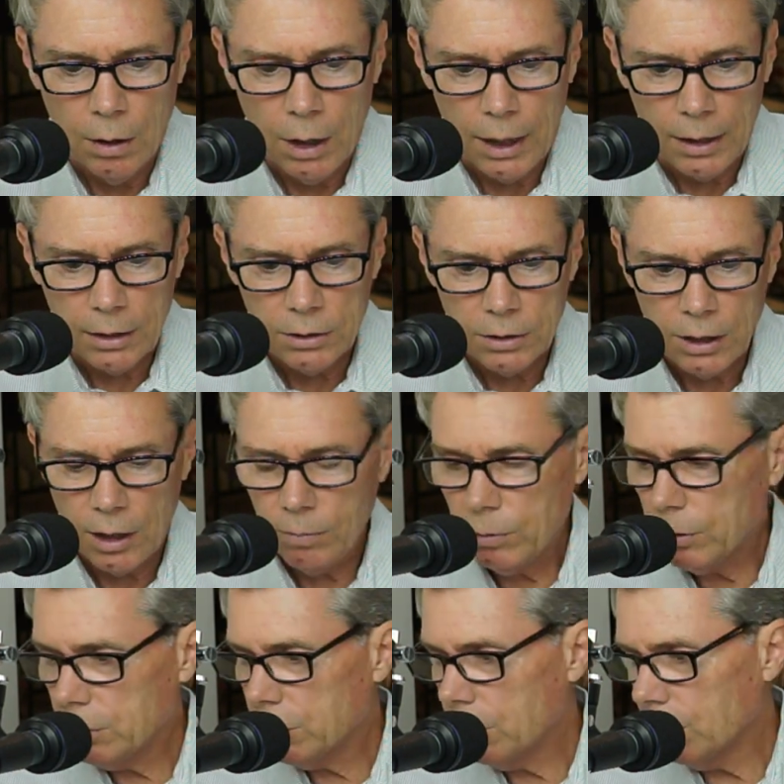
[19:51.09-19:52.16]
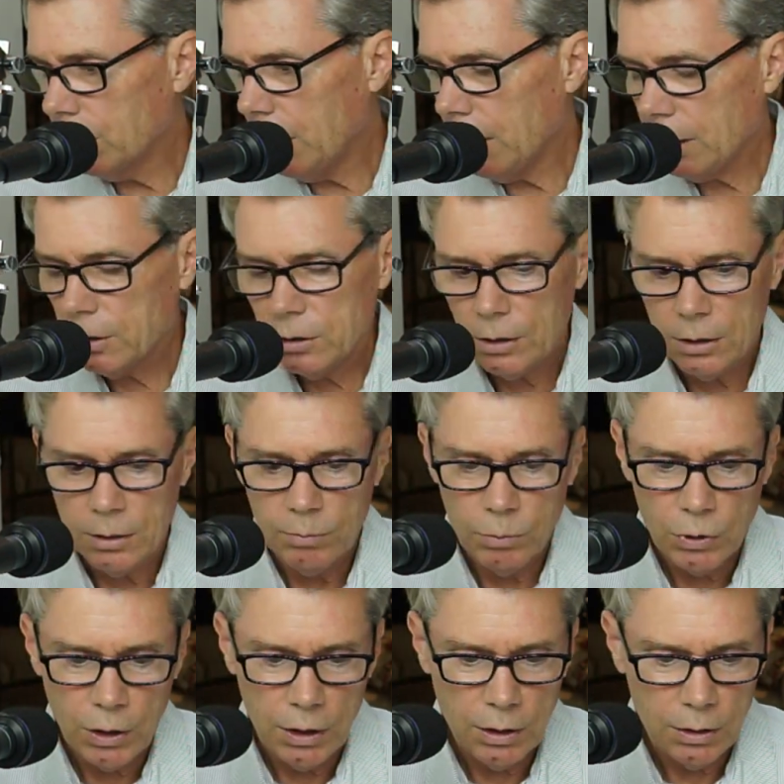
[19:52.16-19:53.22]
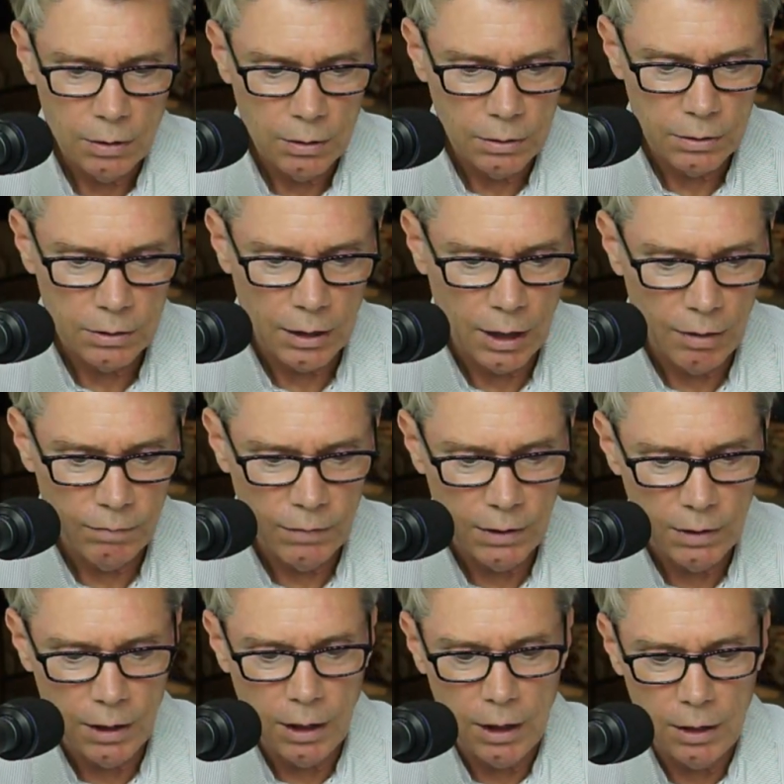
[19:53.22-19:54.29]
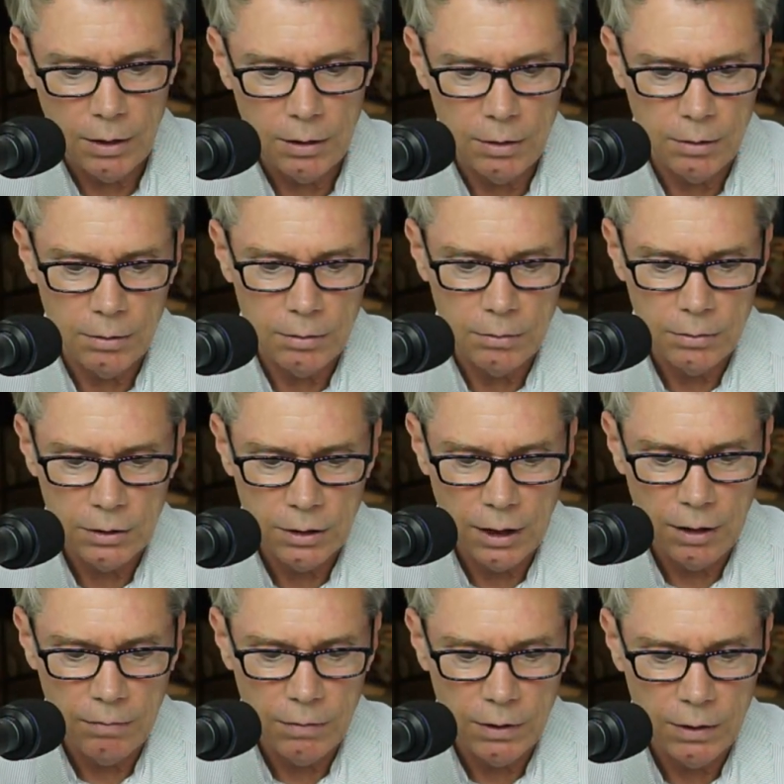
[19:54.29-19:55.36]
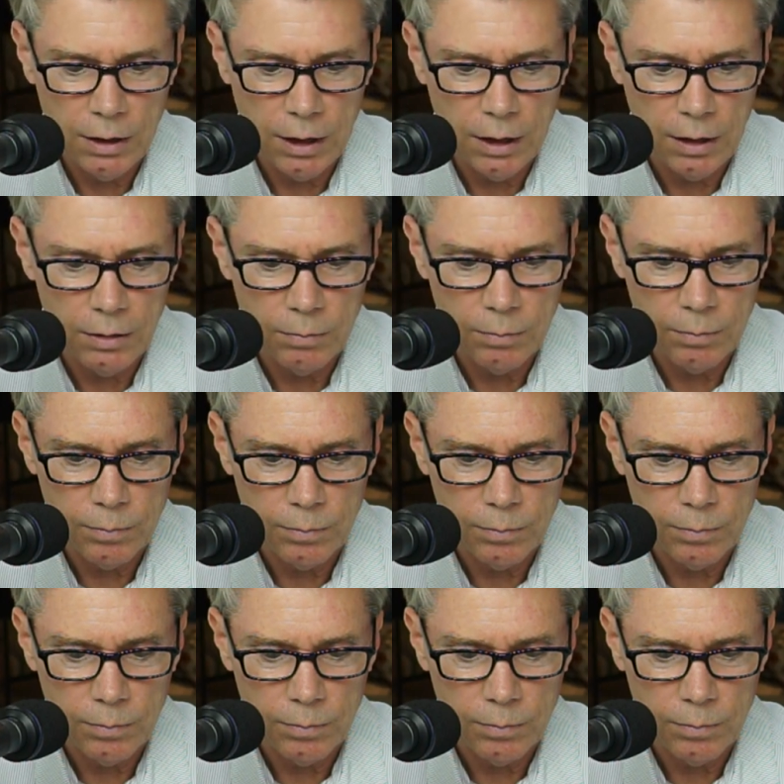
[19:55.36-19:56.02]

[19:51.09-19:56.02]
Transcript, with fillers: I can Skype in soon. Excellent, Bree. Save the day. Save the day.